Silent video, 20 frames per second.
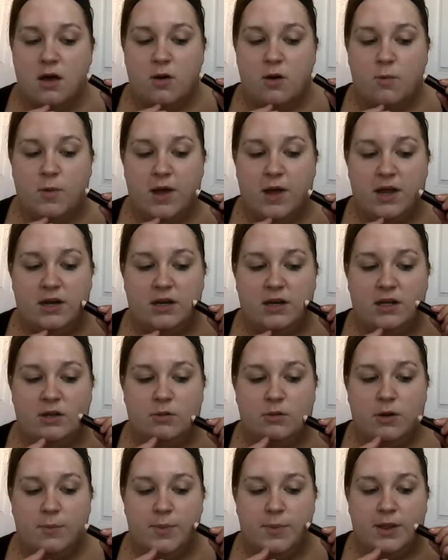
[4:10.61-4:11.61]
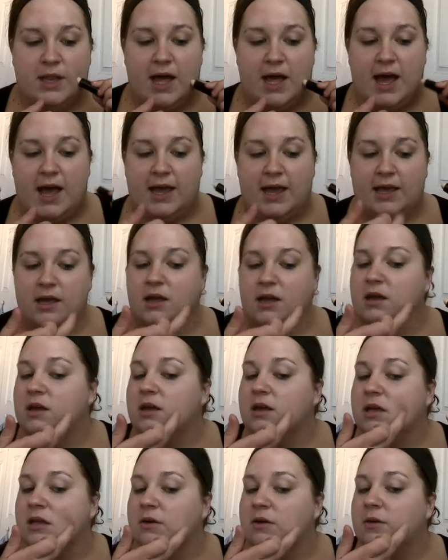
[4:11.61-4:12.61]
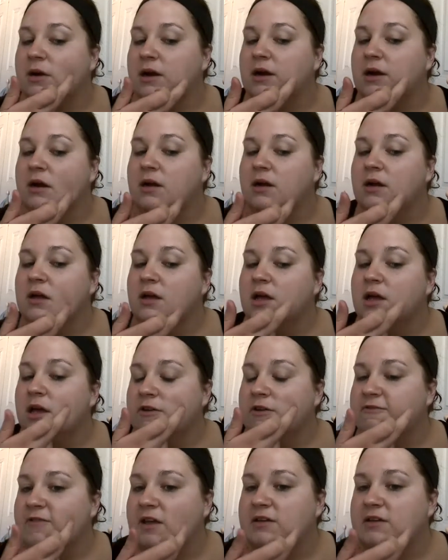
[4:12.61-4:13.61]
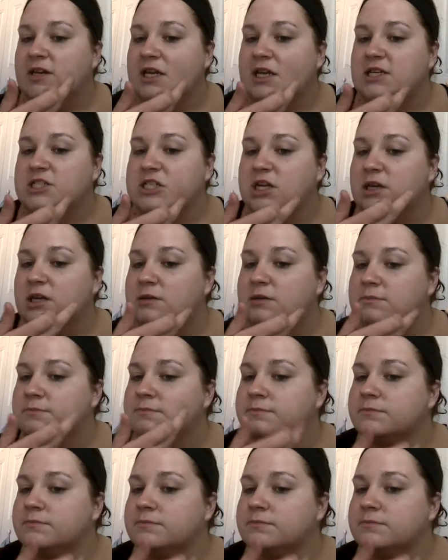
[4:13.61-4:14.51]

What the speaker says: when you apply your foundation.